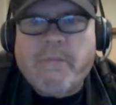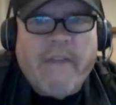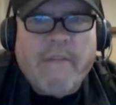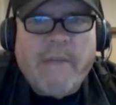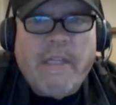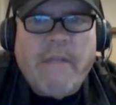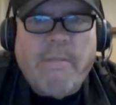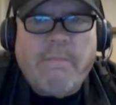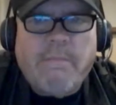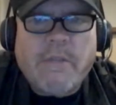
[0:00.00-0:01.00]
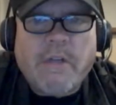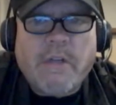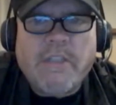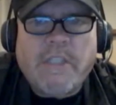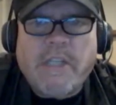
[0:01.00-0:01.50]
everybody
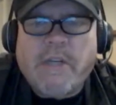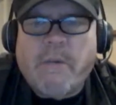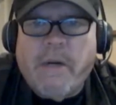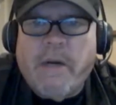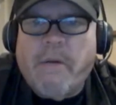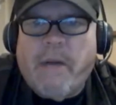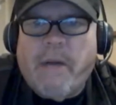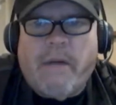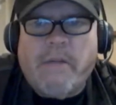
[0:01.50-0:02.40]
turns their career around.